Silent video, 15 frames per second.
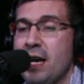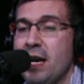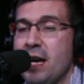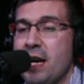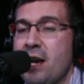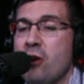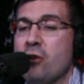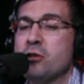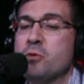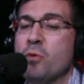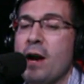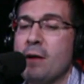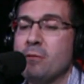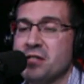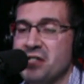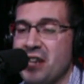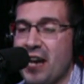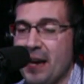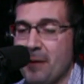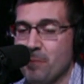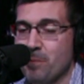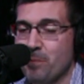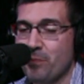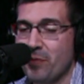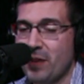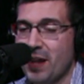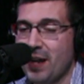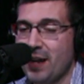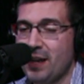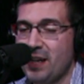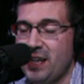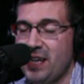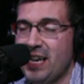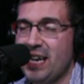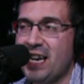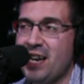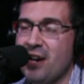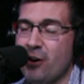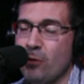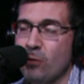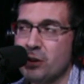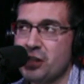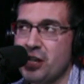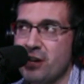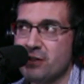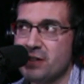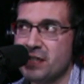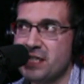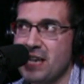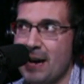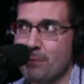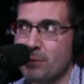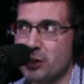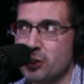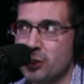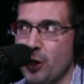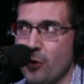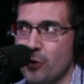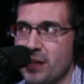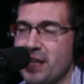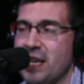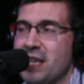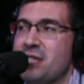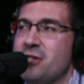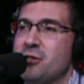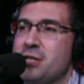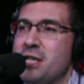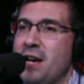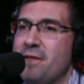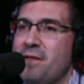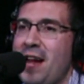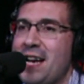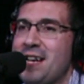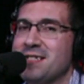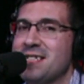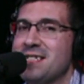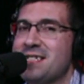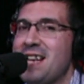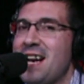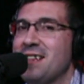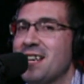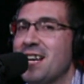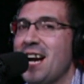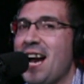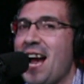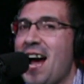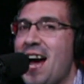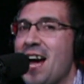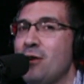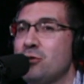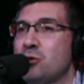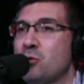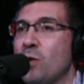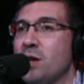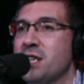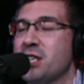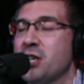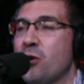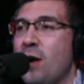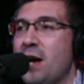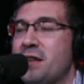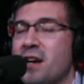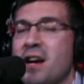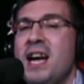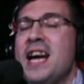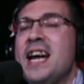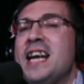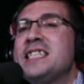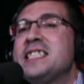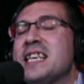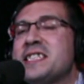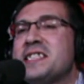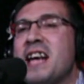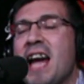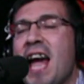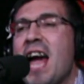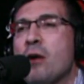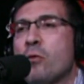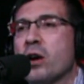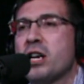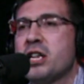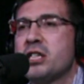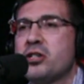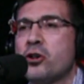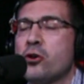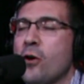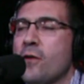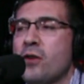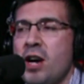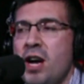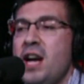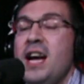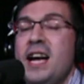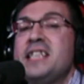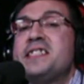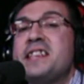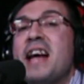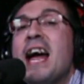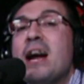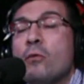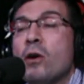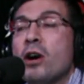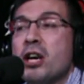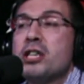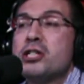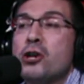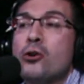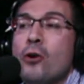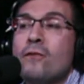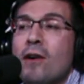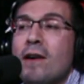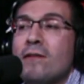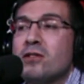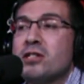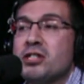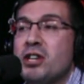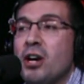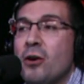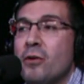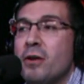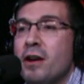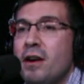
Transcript: Here's what I will say. You hear what you hear at the top of the show, and you think to yourself, that doesn't sound like a guy who's willing to go out there. He's not saying, hey, we're going to turn over. He's saying we're going to turn over every stone.